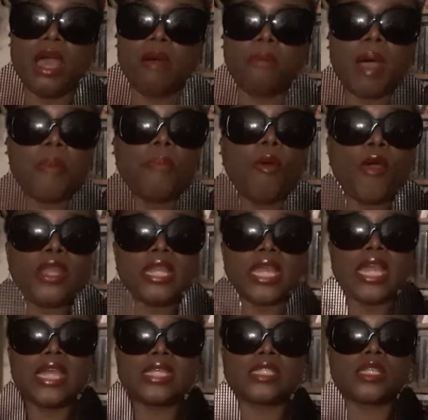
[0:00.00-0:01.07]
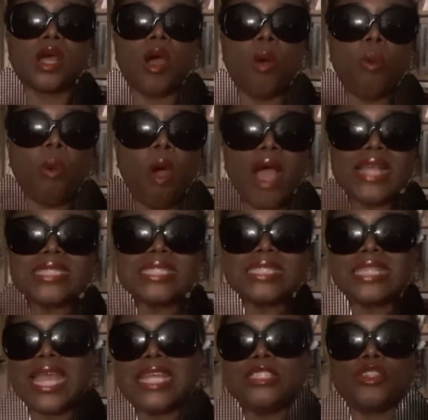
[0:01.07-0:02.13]
My point is, why did
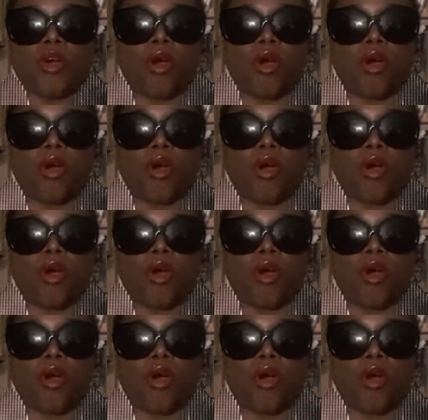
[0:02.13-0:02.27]
the